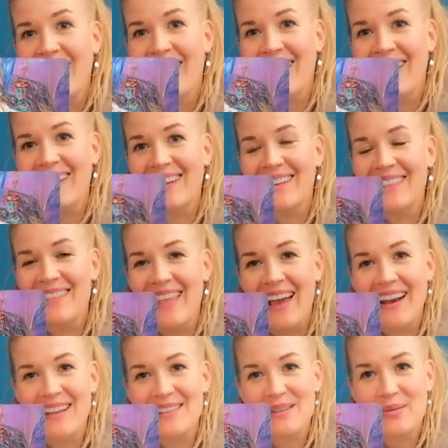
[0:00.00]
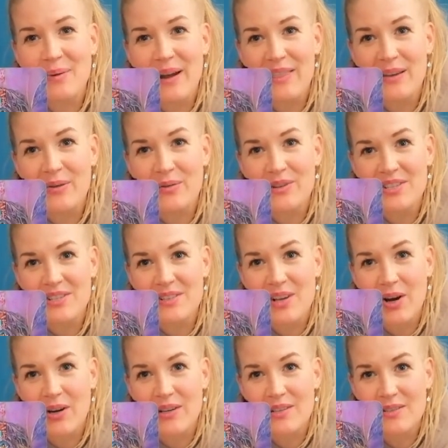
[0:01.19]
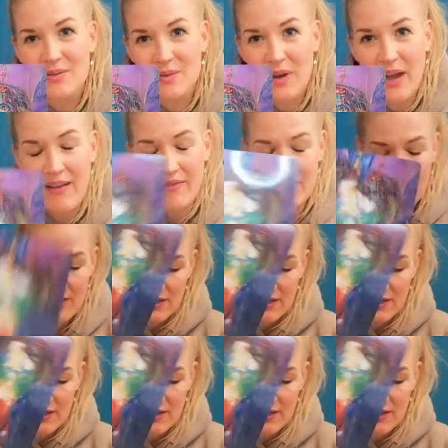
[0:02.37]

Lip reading: And that is quite the gorgeous card to have, and I'll